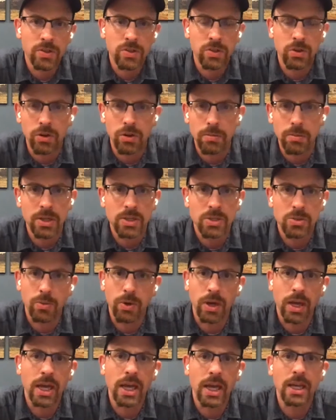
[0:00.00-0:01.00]
30 minutes
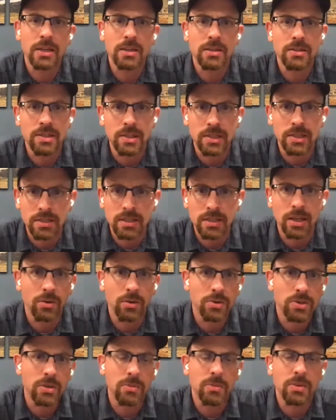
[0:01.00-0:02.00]
away and
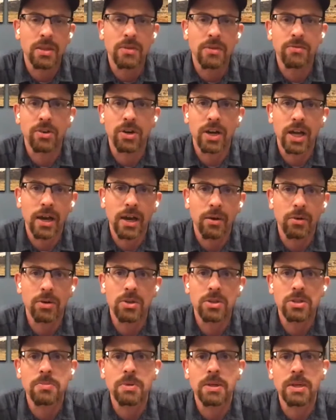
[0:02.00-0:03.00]
sit with them for an hour
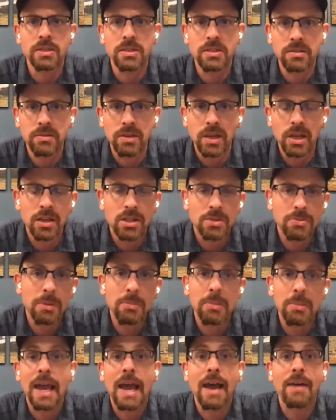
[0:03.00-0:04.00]
and spend
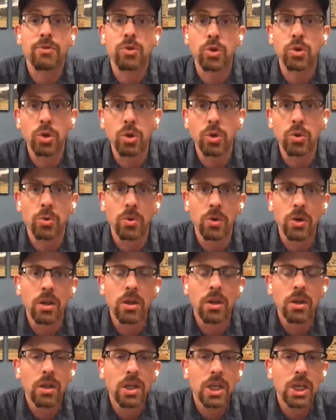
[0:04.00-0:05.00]
my afternoon,
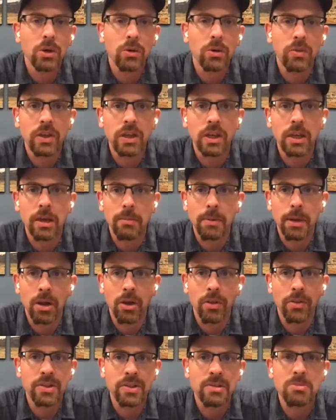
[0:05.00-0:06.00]
thinking about
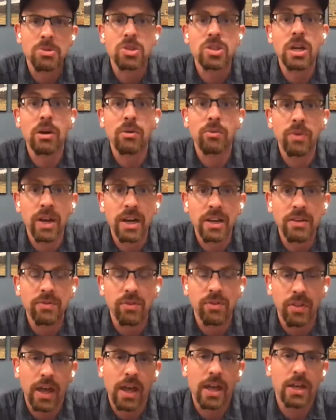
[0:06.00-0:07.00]
all this. I'm just not ready
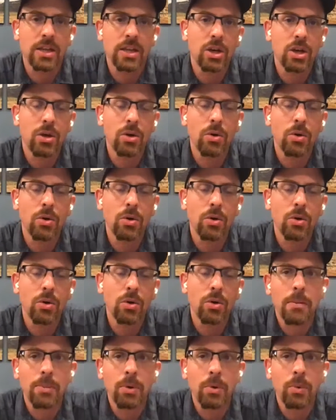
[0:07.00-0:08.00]
for that,
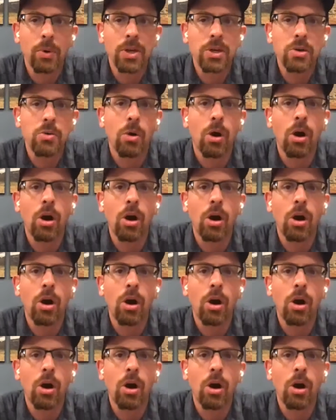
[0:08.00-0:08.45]
but what